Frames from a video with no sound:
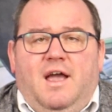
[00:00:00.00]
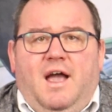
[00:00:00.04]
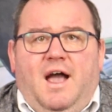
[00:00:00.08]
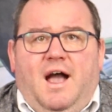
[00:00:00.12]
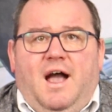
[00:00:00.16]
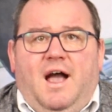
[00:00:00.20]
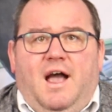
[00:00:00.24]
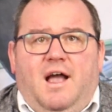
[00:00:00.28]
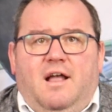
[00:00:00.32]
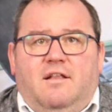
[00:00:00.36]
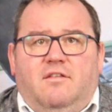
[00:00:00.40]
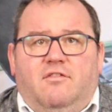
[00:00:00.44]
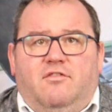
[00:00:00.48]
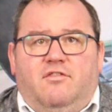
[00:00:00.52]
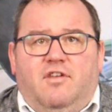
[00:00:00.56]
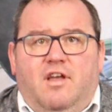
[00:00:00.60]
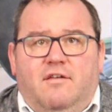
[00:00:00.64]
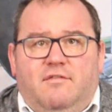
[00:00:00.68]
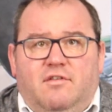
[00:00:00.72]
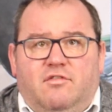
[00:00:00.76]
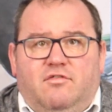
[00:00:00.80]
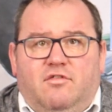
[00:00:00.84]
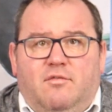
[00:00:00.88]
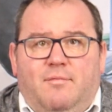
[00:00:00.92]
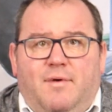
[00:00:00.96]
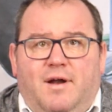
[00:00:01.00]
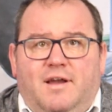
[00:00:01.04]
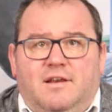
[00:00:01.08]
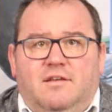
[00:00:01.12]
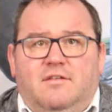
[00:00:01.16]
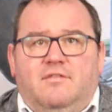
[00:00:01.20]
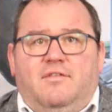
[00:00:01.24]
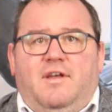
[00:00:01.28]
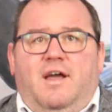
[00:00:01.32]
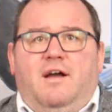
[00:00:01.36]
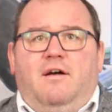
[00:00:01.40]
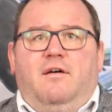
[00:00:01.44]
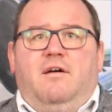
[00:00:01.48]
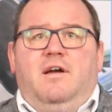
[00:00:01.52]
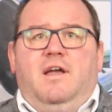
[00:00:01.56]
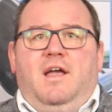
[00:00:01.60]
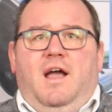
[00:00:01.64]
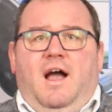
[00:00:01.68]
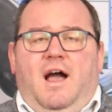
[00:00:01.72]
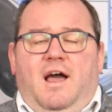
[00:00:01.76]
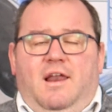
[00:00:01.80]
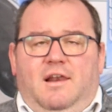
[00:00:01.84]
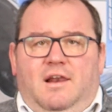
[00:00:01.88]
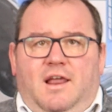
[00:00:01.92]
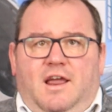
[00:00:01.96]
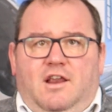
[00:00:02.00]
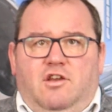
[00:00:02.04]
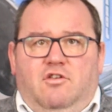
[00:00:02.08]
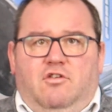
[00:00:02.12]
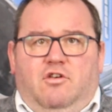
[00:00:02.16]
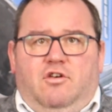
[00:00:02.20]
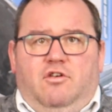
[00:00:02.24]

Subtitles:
and service reminders out and letting your